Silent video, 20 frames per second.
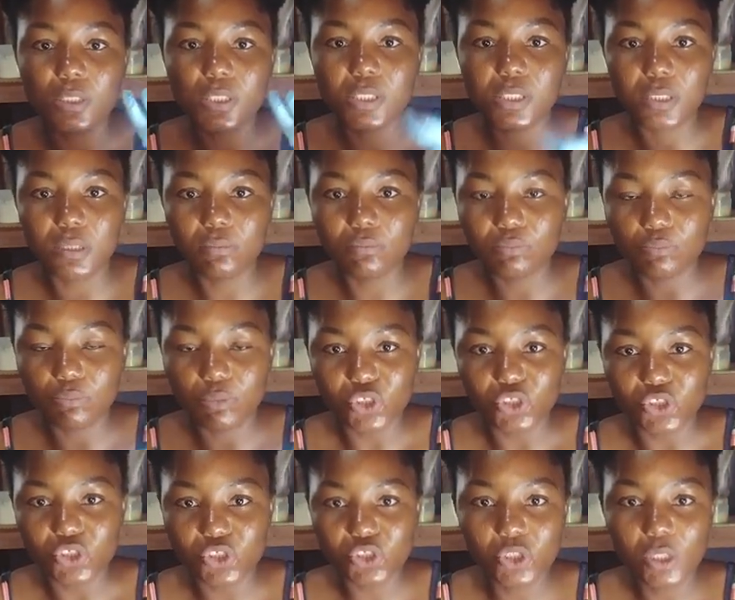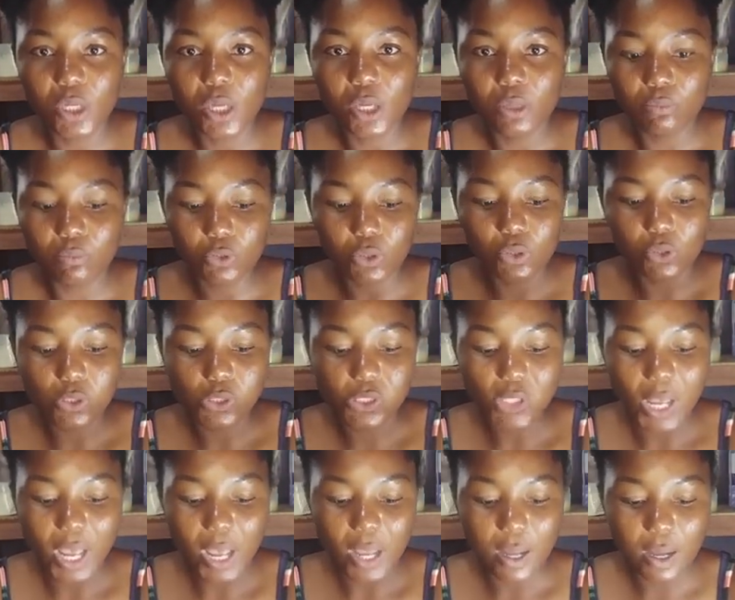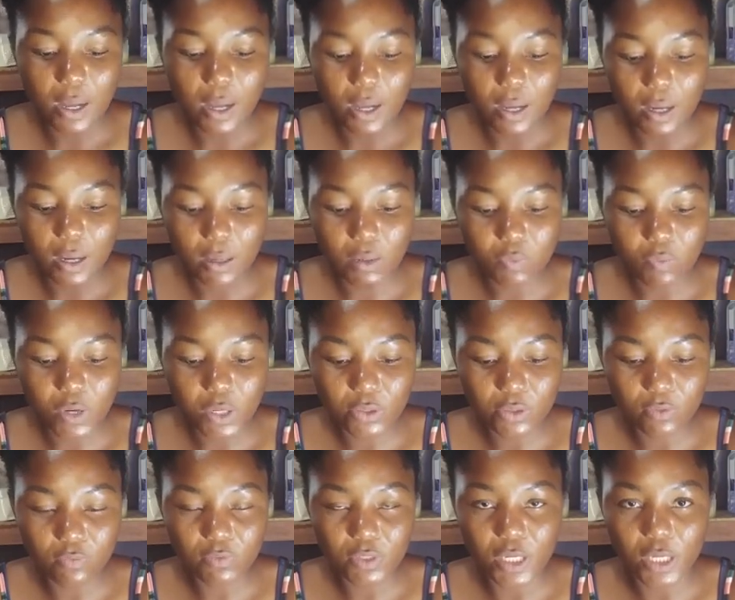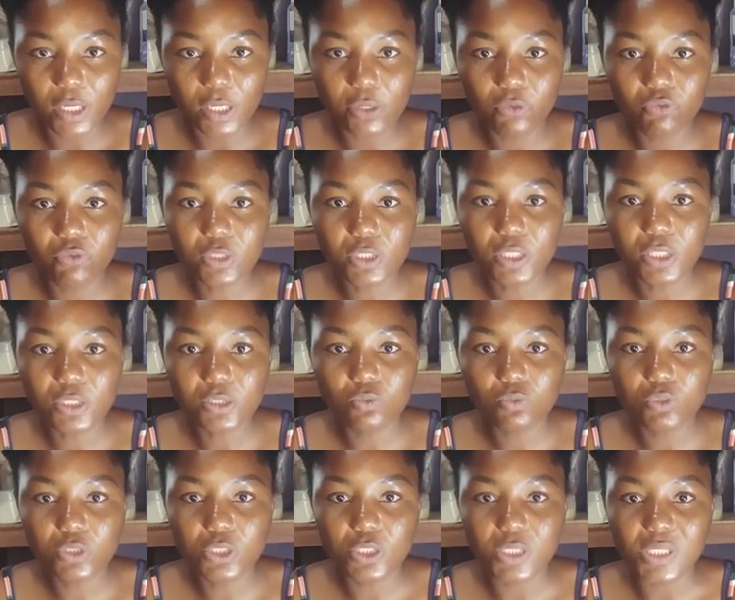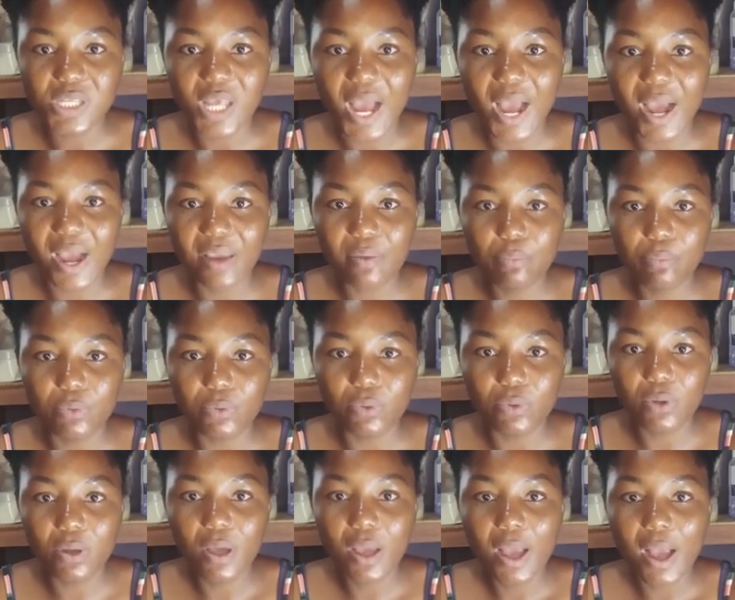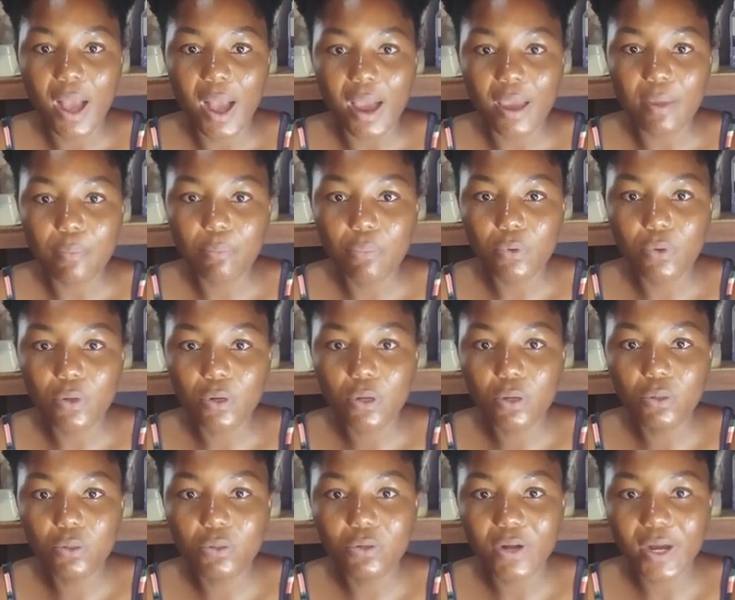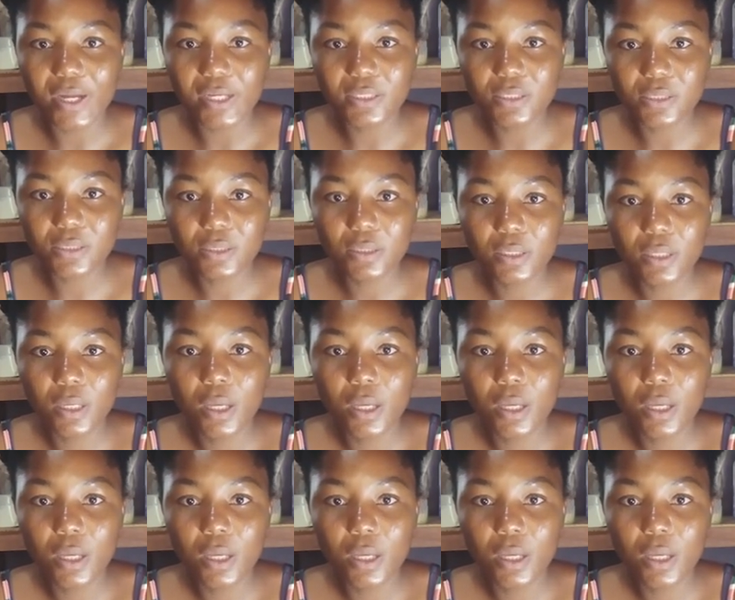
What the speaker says: thin bleach, because one of the ingredients, which is hypochlorite,